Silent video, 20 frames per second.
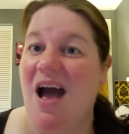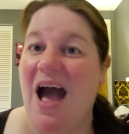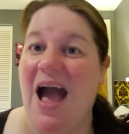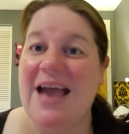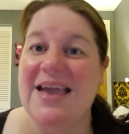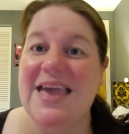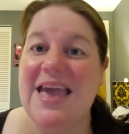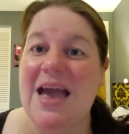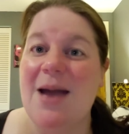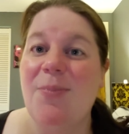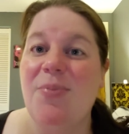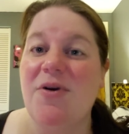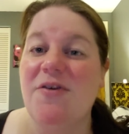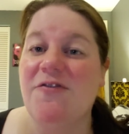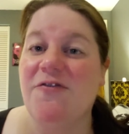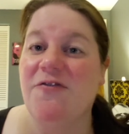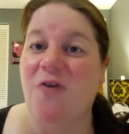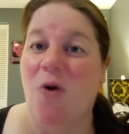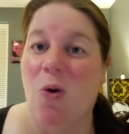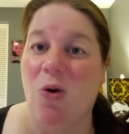I can't put
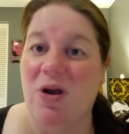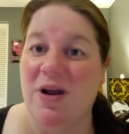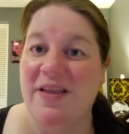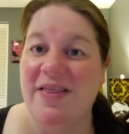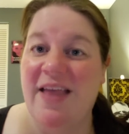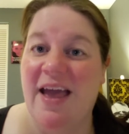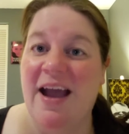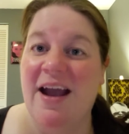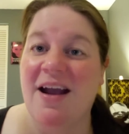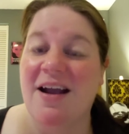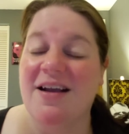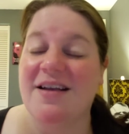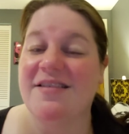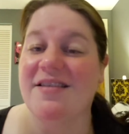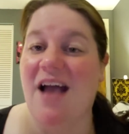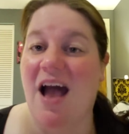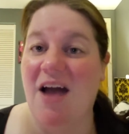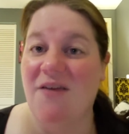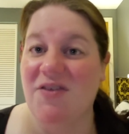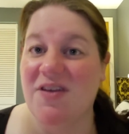4 in there because
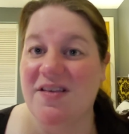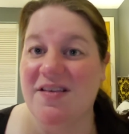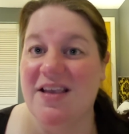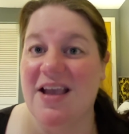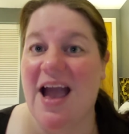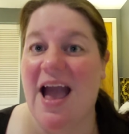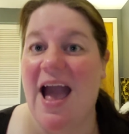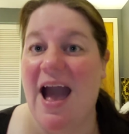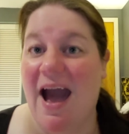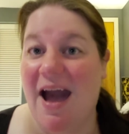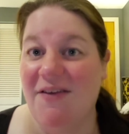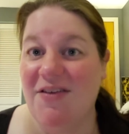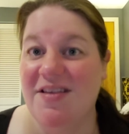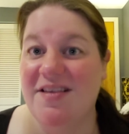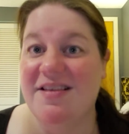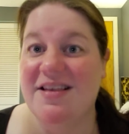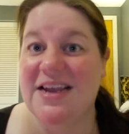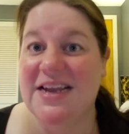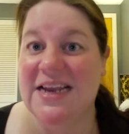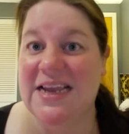obviously I haven't
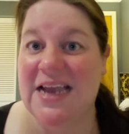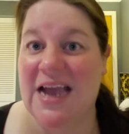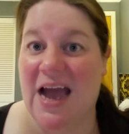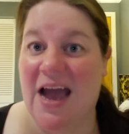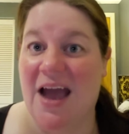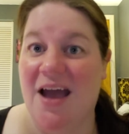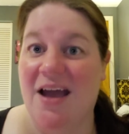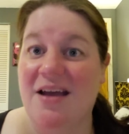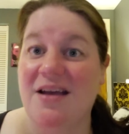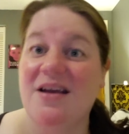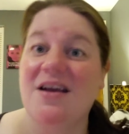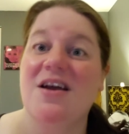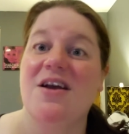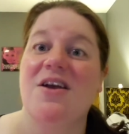seen it yet.